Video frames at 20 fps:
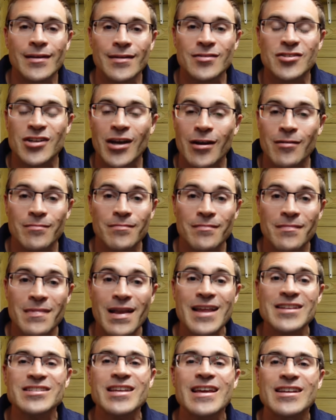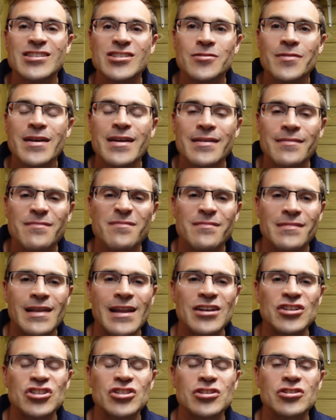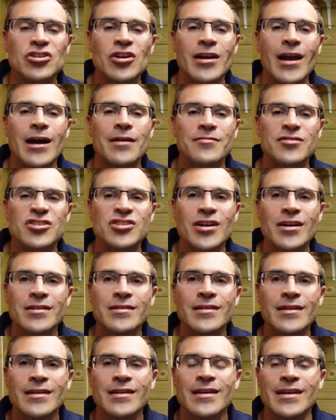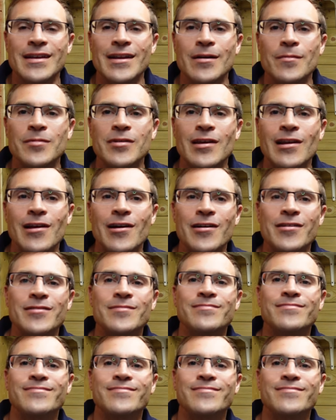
So let's get into it, let's show you how it's done and help you learn.